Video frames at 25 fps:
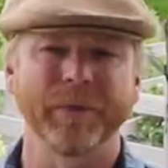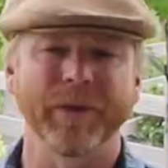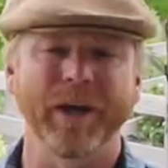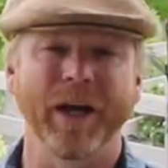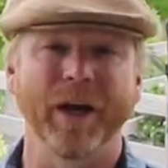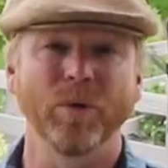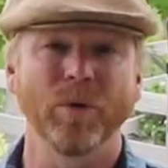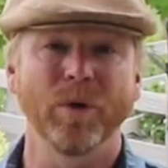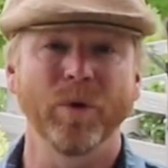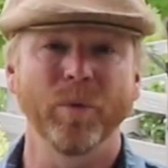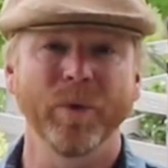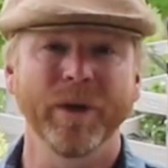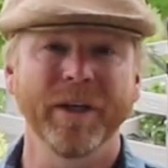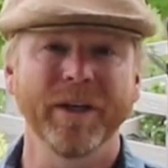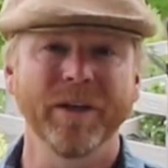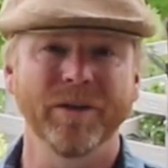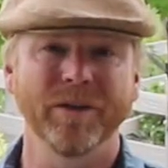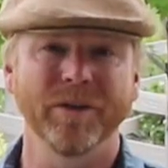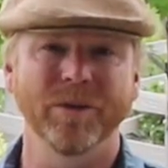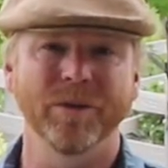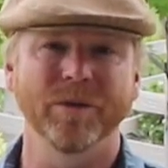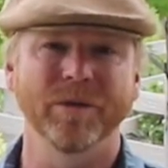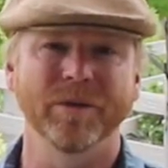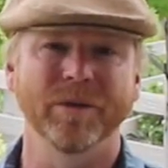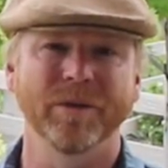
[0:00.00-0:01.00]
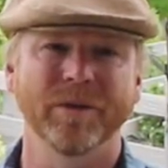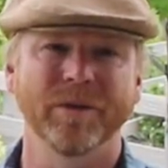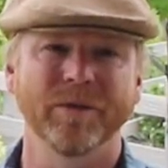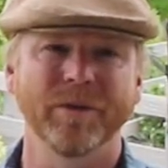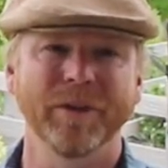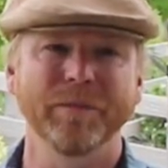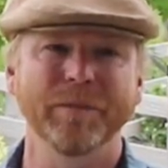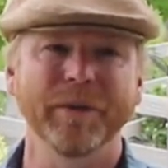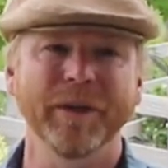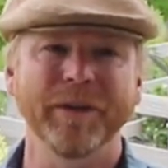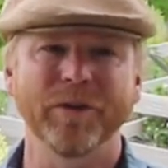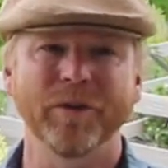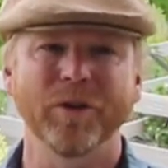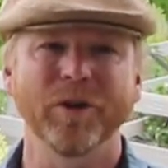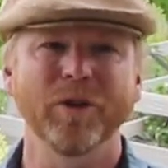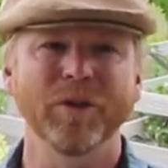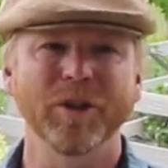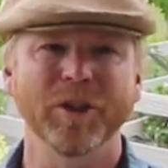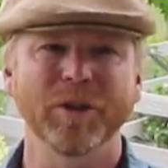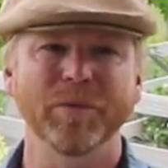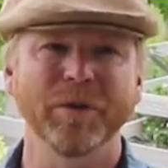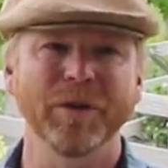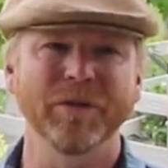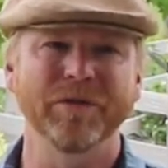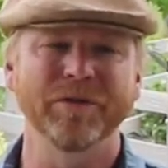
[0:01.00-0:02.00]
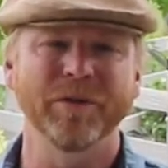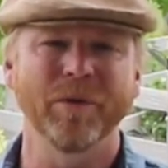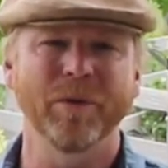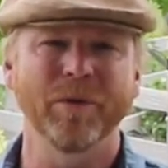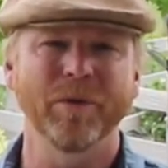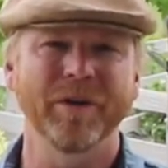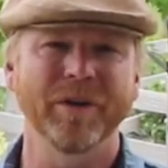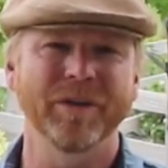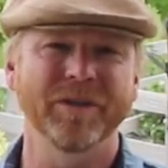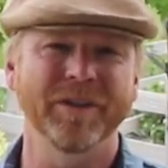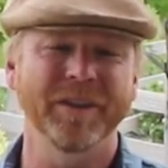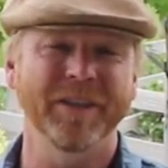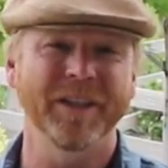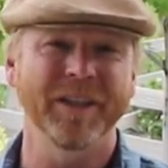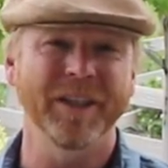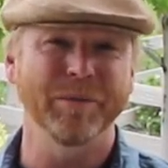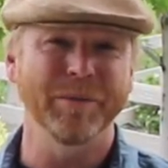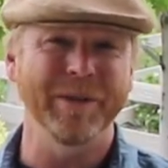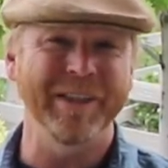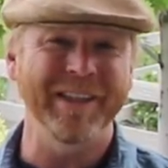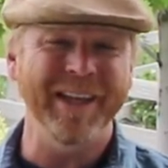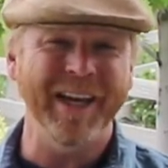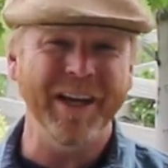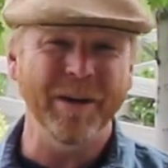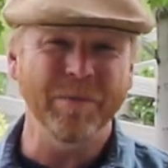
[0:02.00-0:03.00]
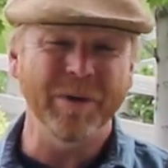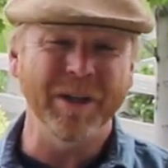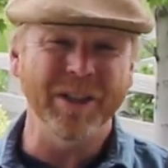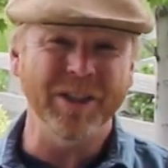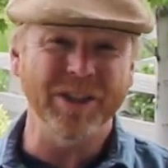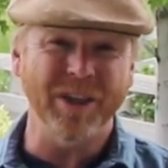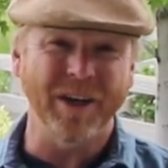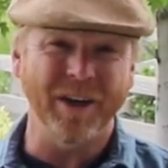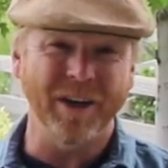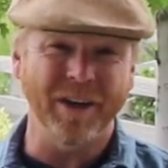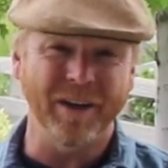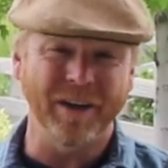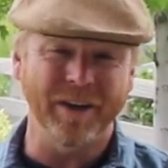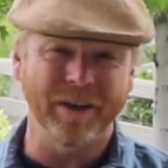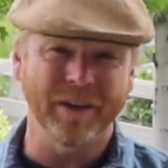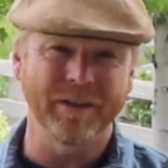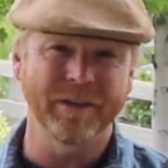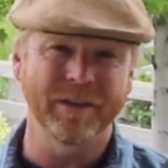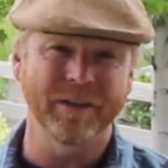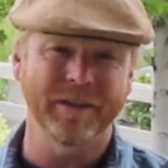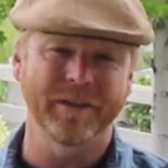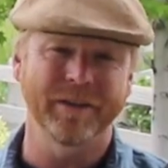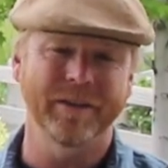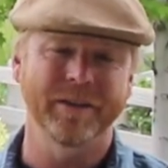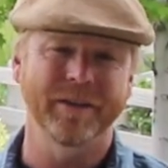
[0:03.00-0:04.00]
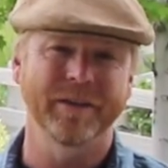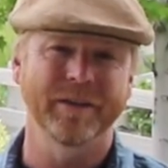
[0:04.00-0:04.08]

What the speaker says: How will we do? We've been through this before. Is it going to be that much harder?